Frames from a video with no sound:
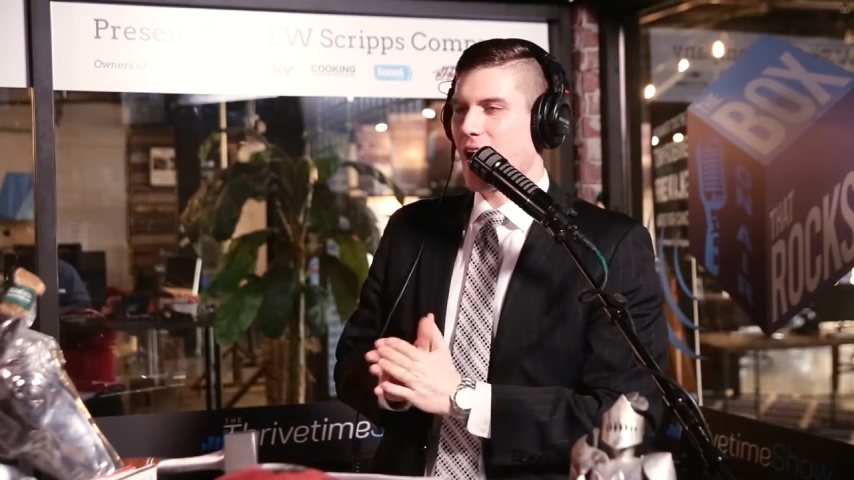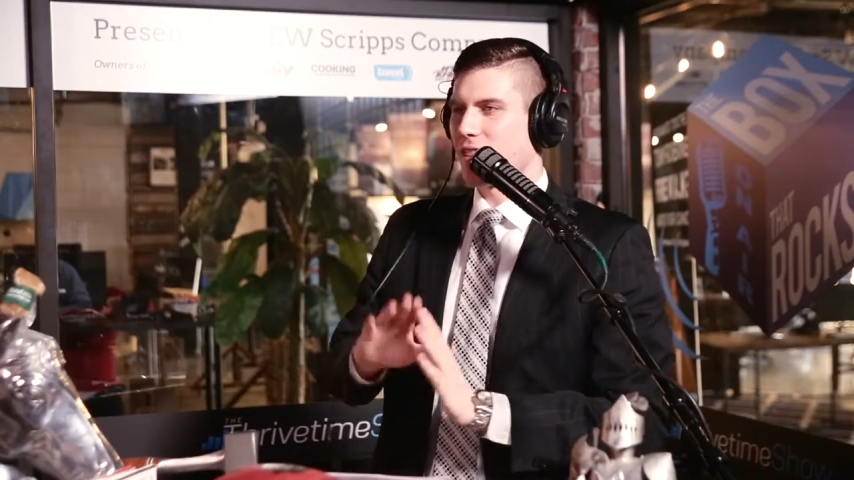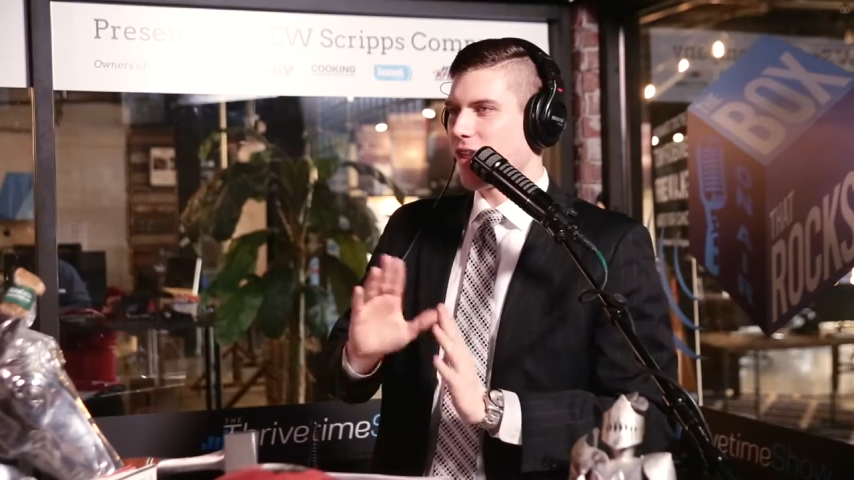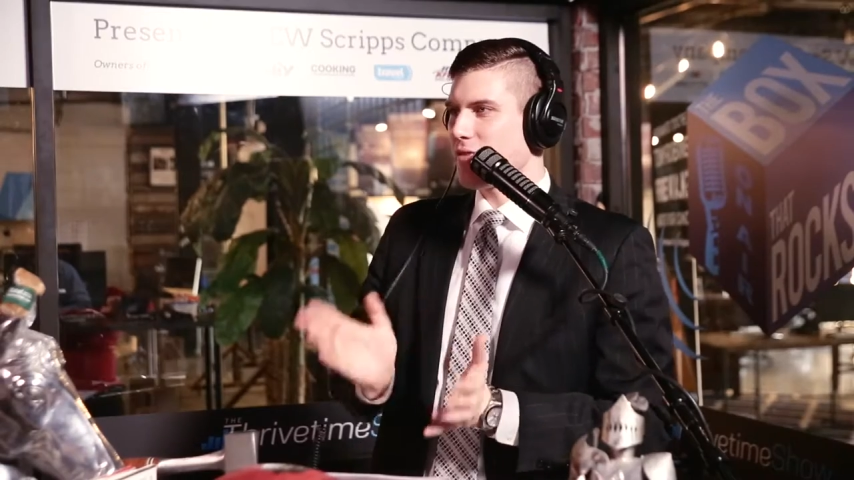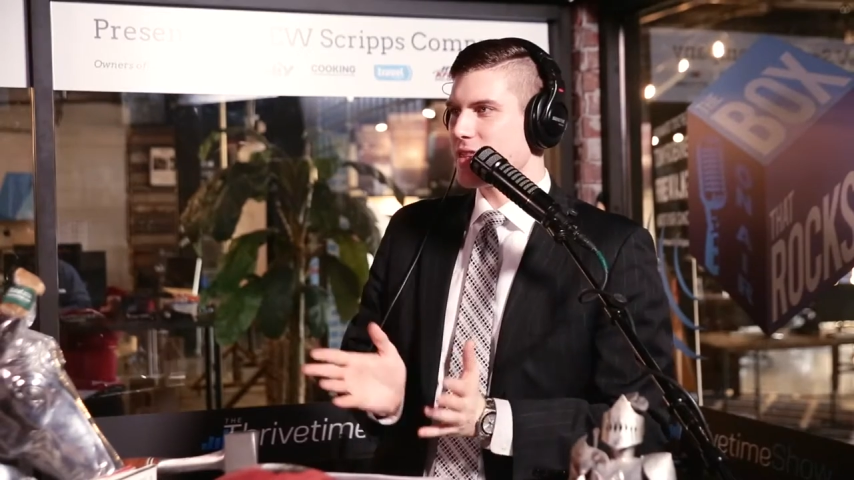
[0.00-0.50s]
I
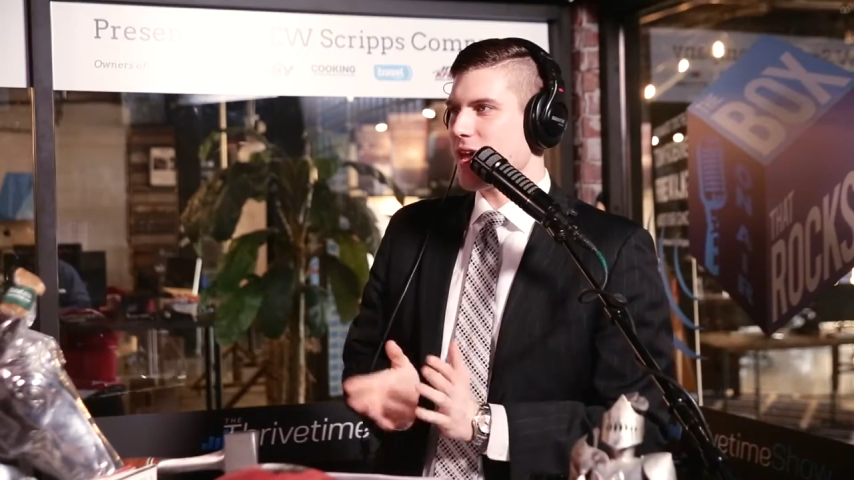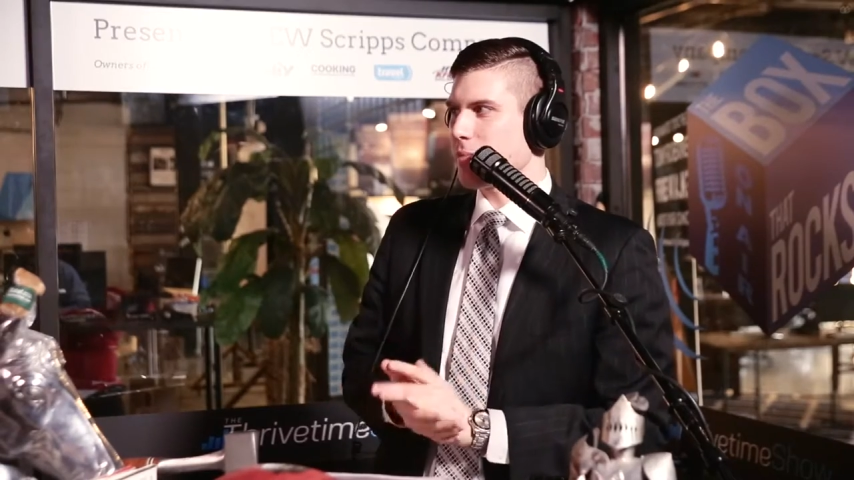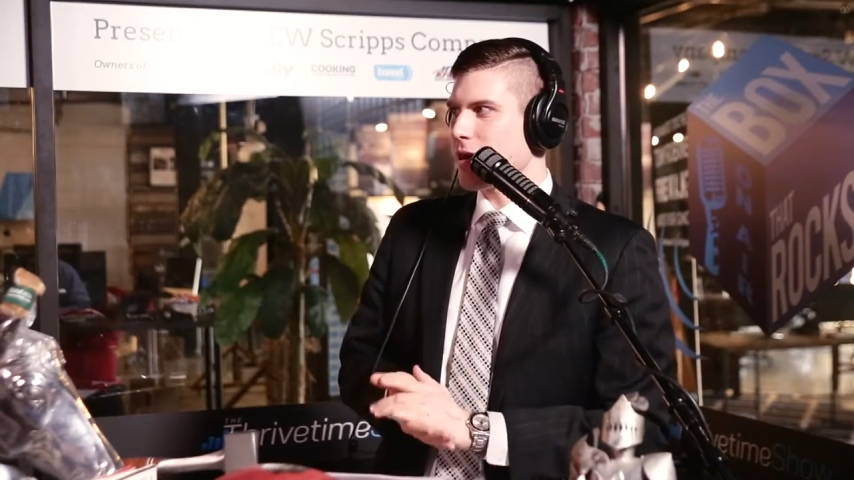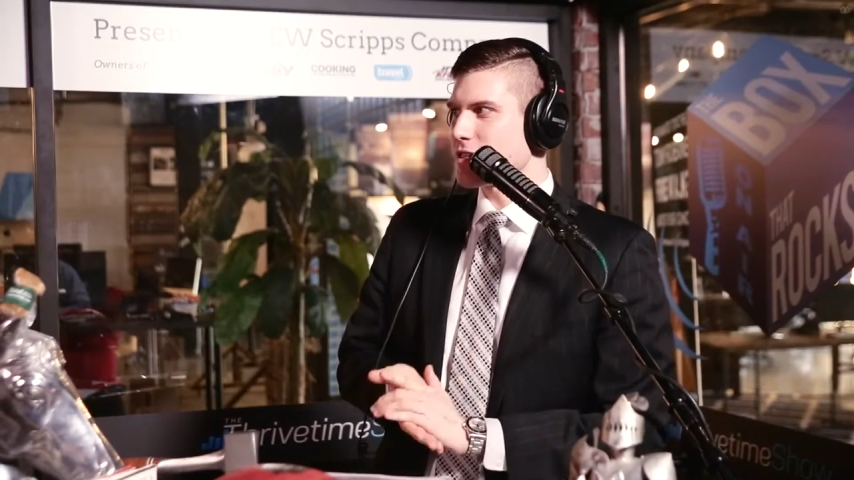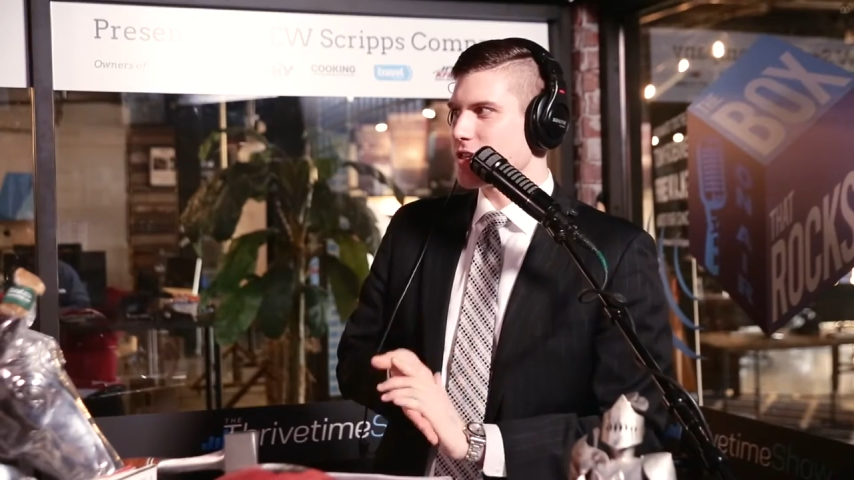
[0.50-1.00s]
love it that
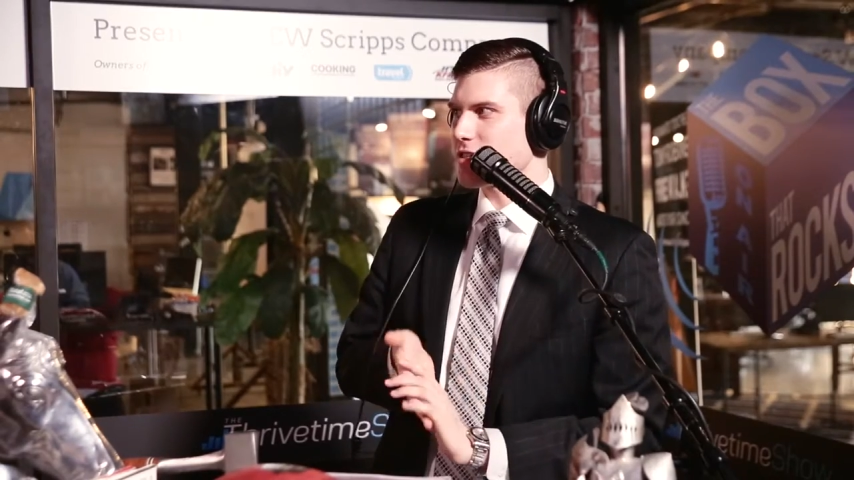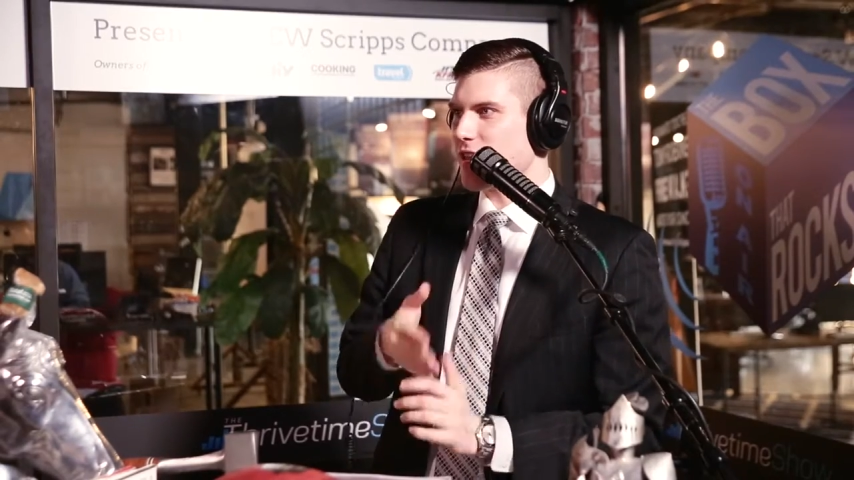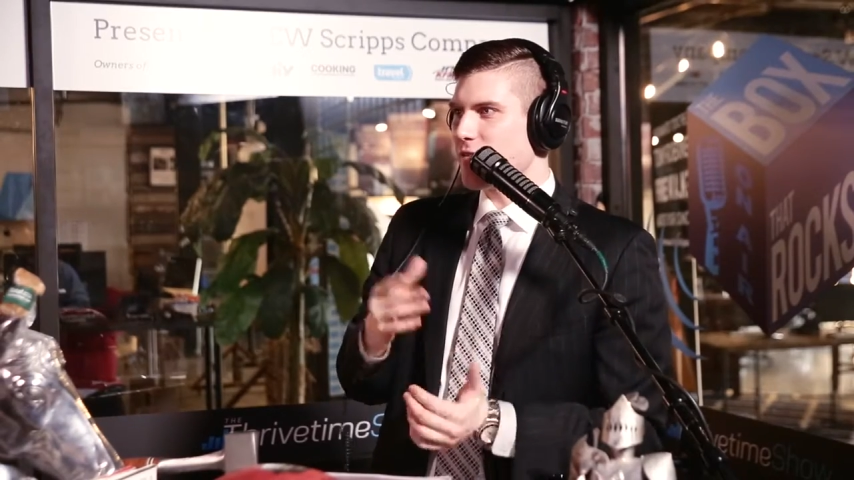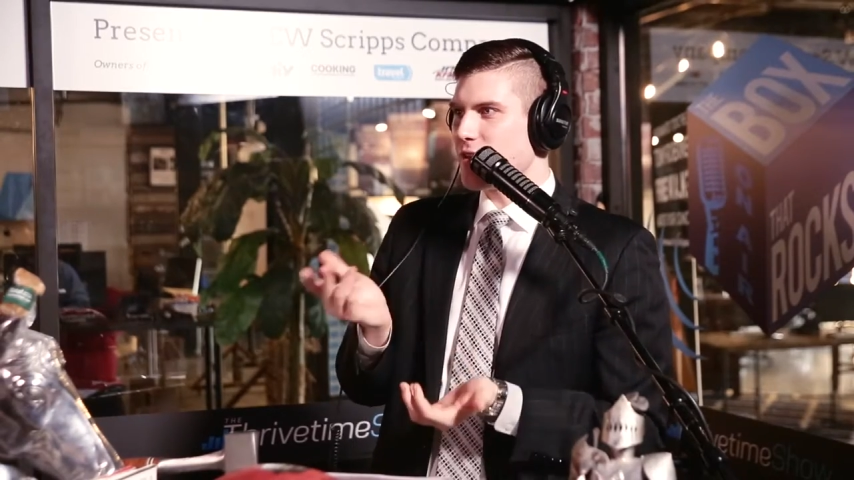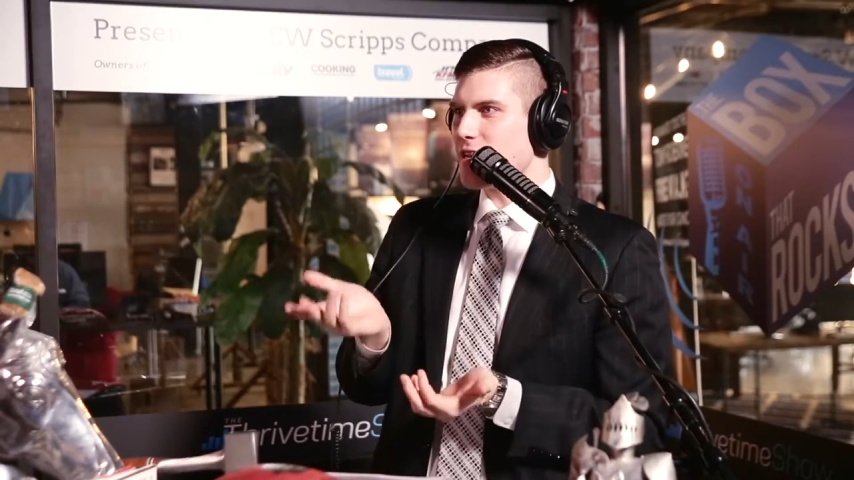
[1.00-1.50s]
much. It's a
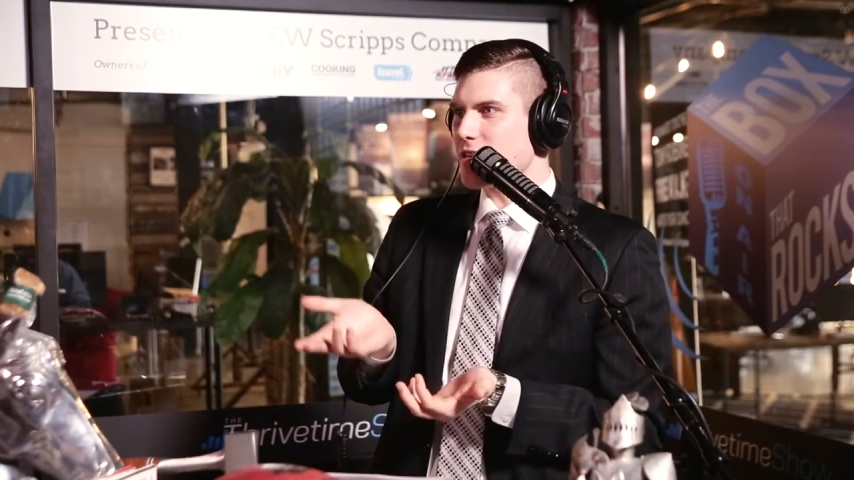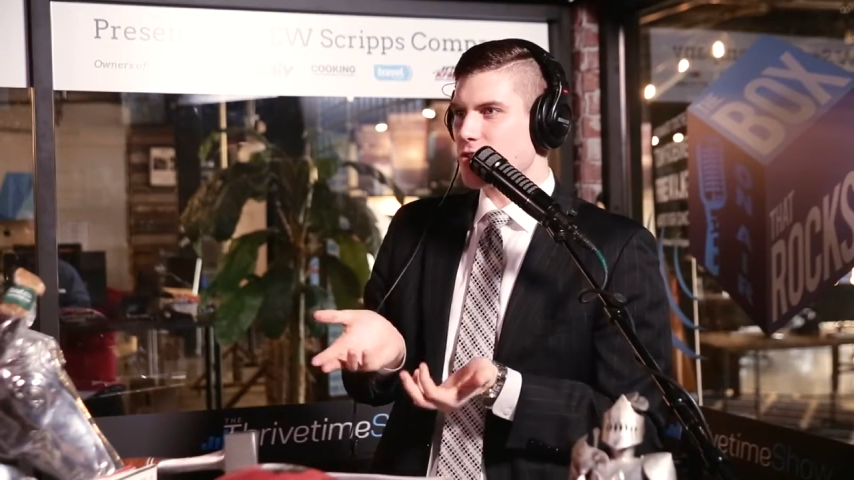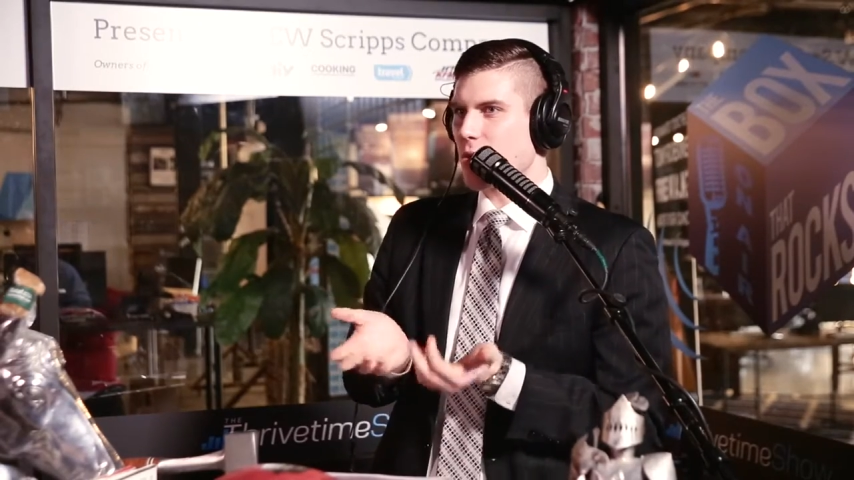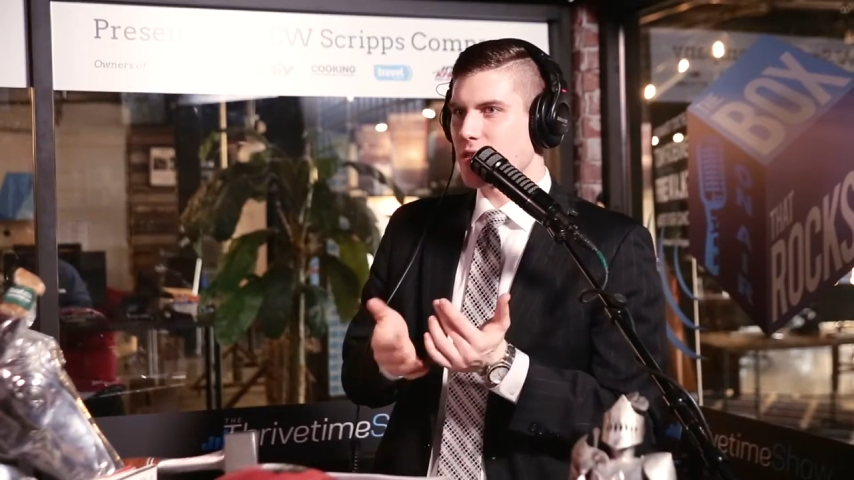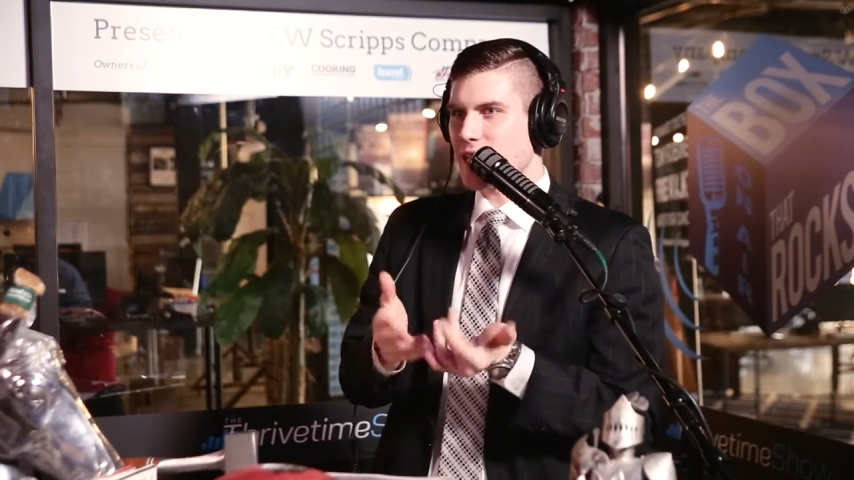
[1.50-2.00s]
convenience store.